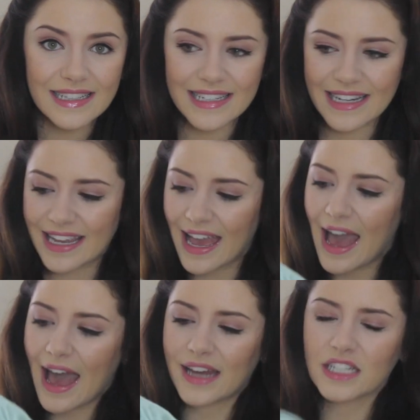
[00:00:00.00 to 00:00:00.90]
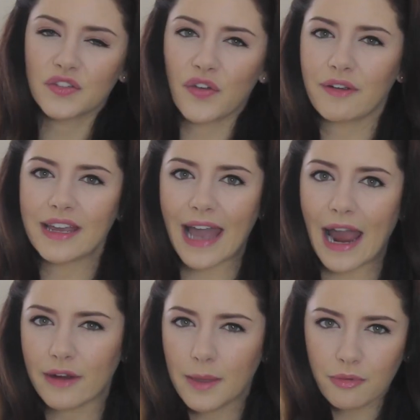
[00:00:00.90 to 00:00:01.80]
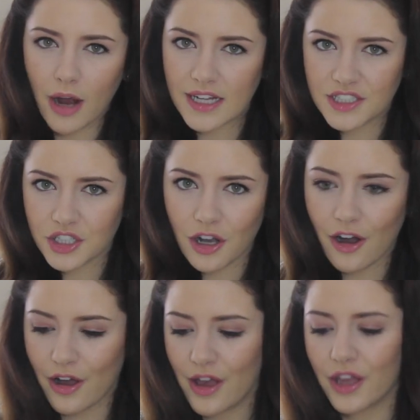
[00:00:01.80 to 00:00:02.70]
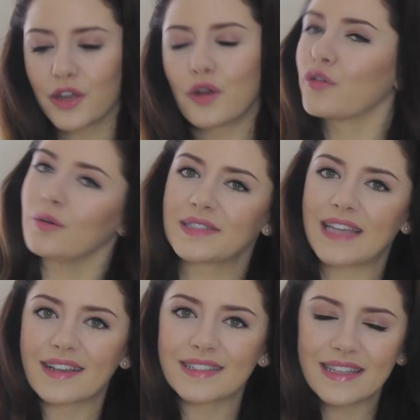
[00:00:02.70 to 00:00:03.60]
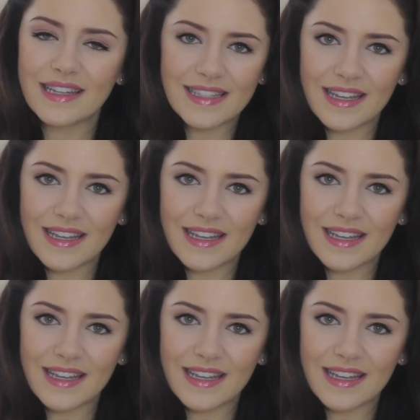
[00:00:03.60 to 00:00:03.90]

little ditty, and it's very Carrie Bradshaw, you know, from Sex and the